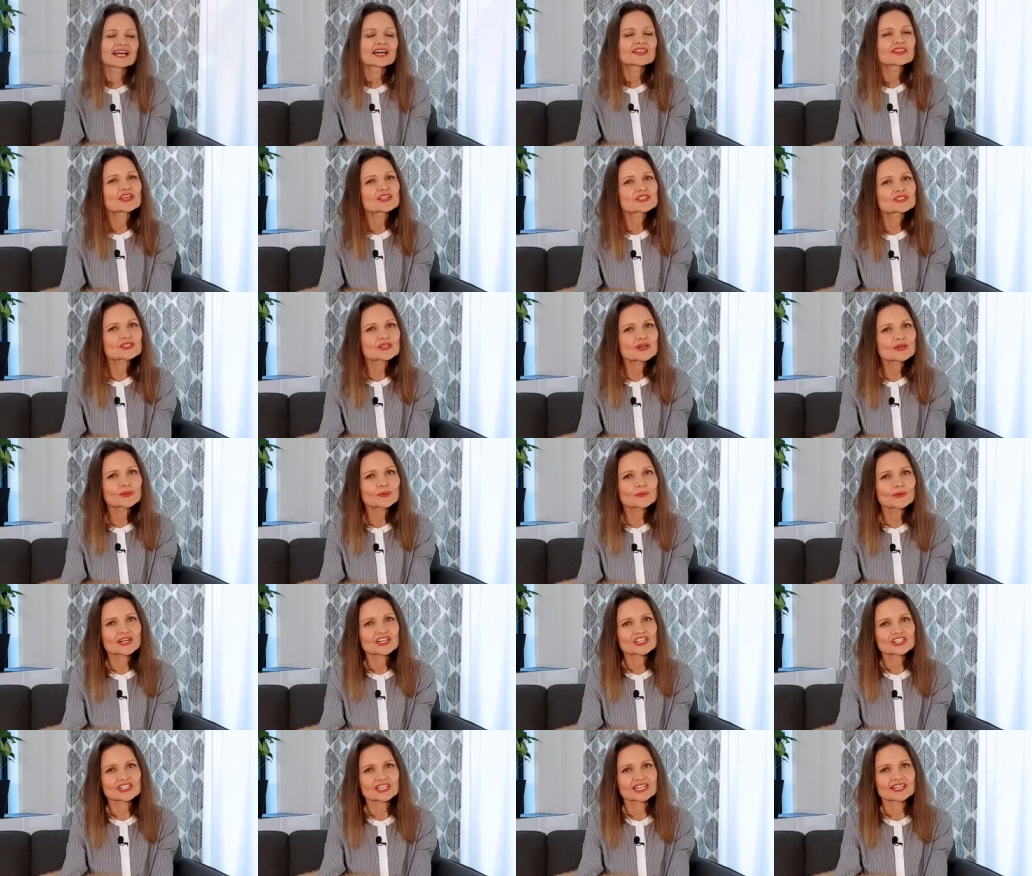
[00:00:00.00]
There's no
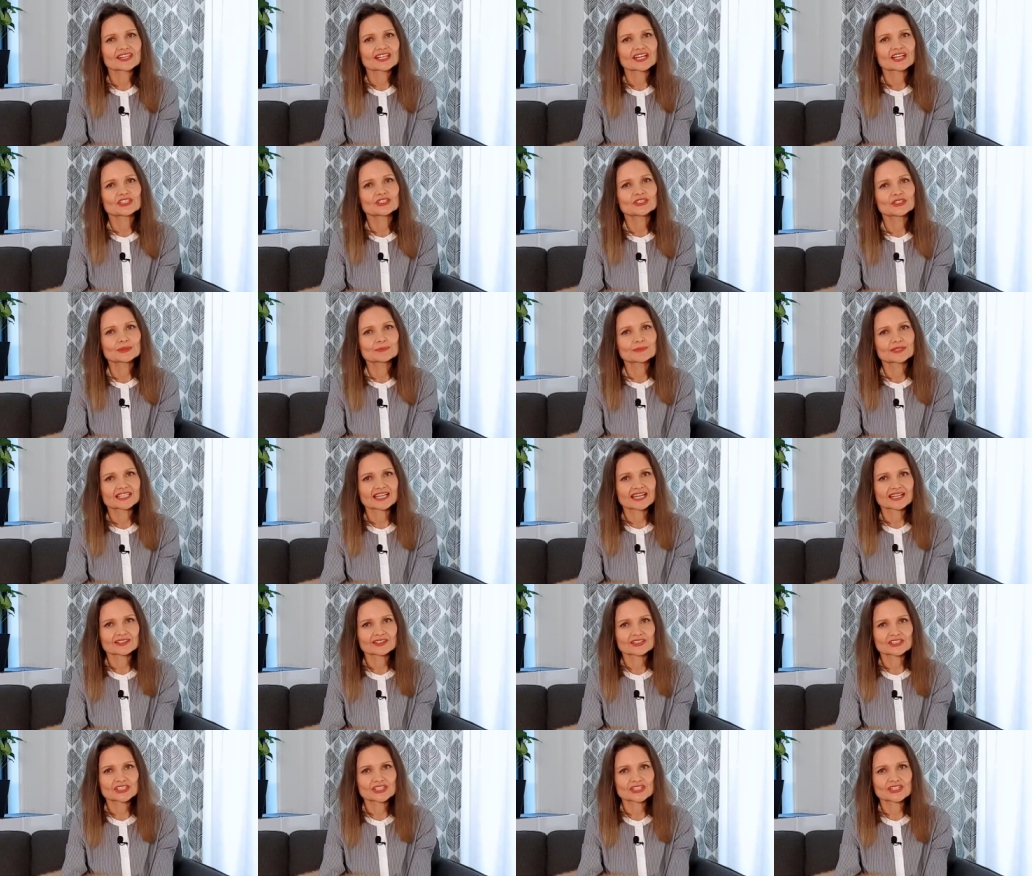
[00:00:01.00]
question that human
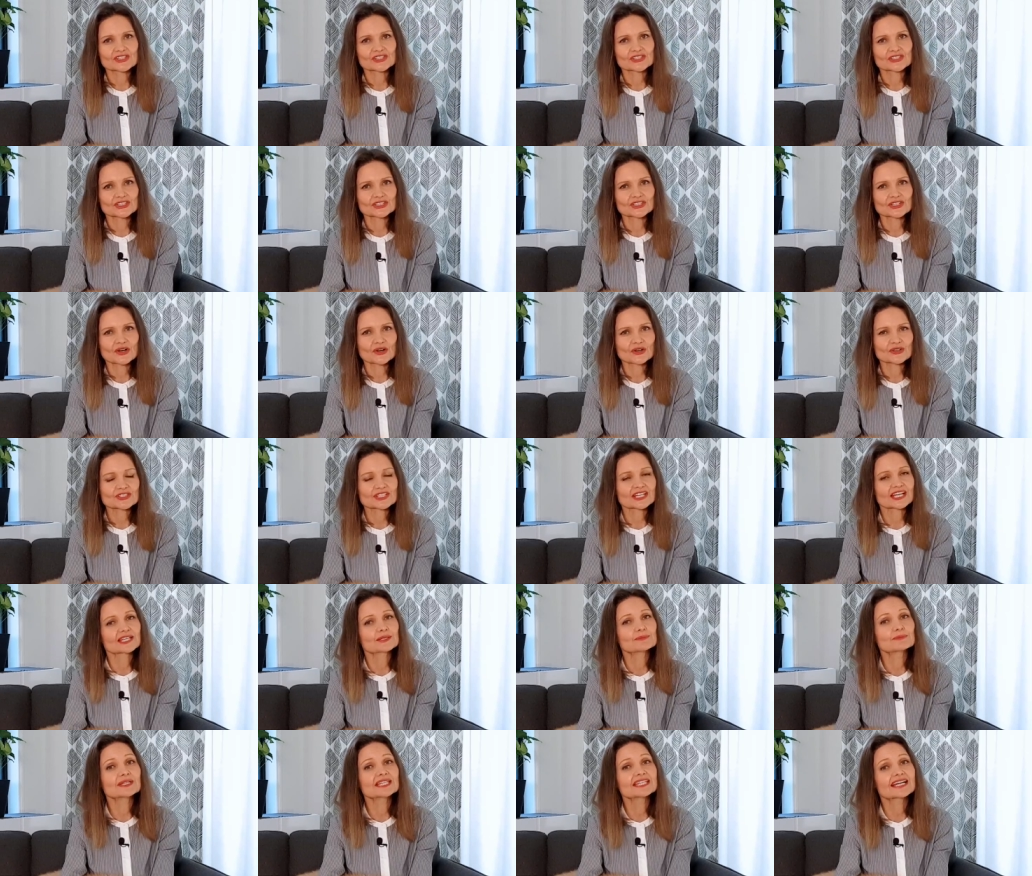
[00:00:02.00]
allergies to dogs
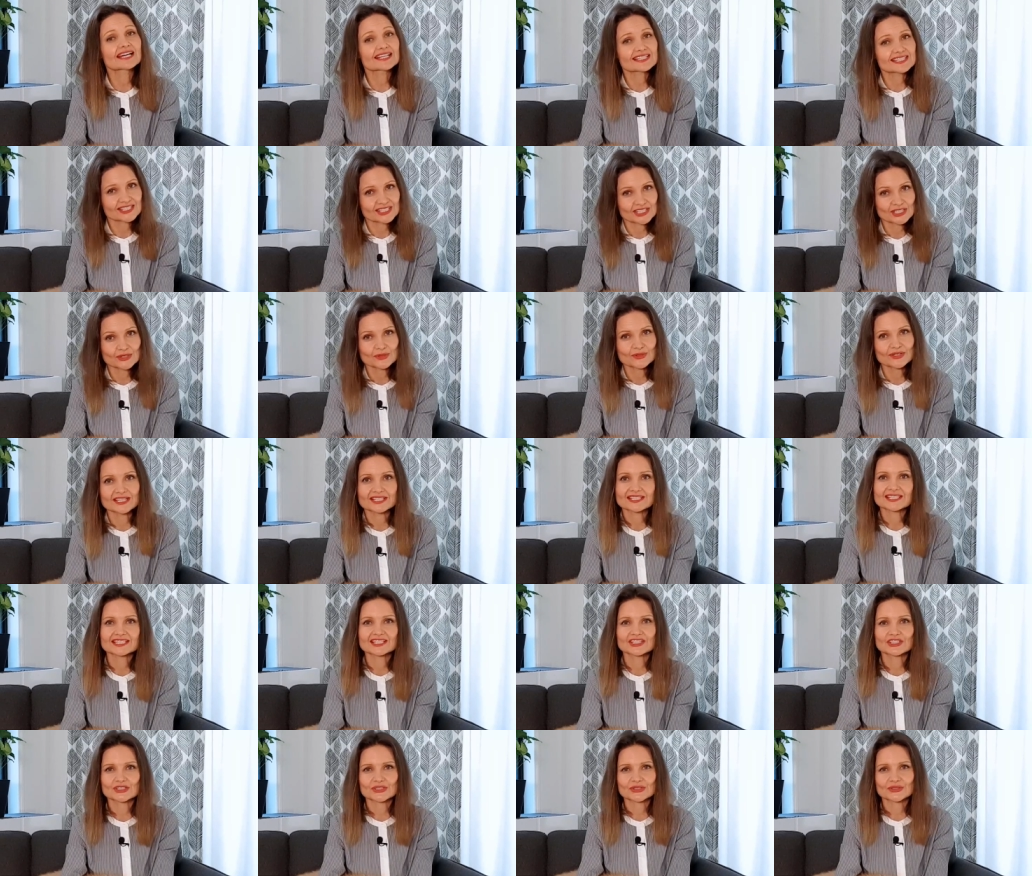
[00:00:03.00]
can be a
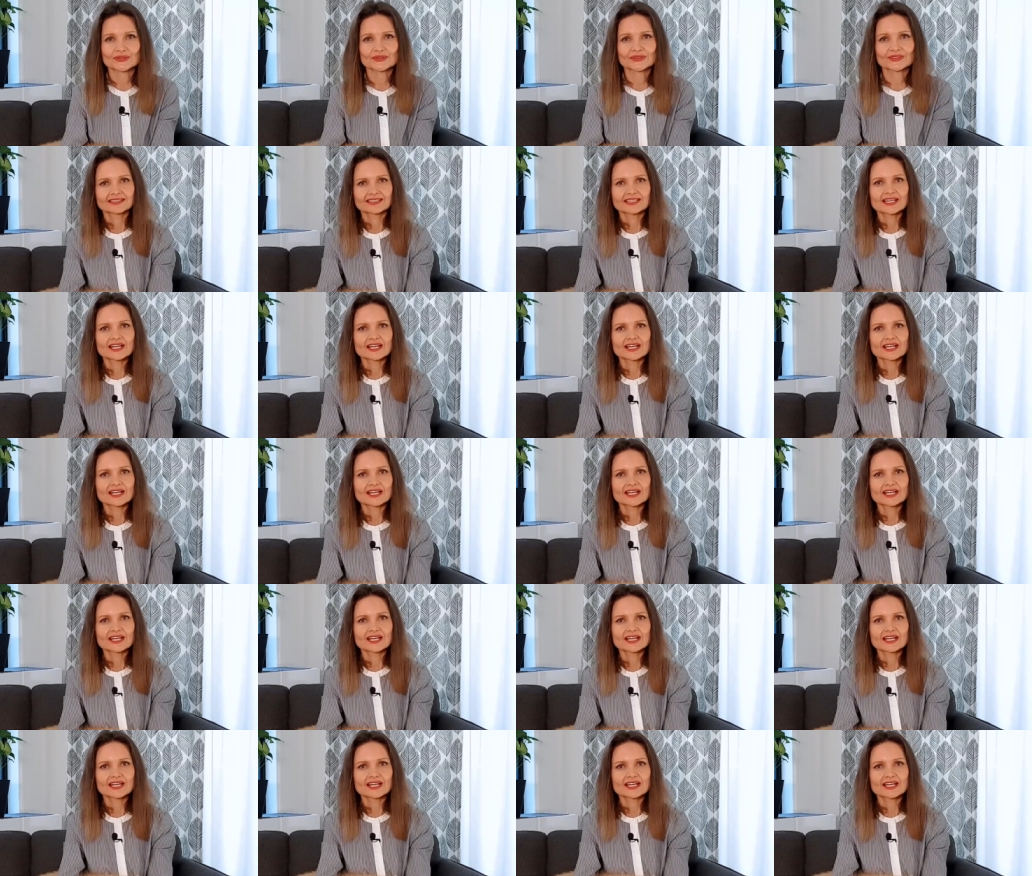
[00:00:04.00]
serious issue.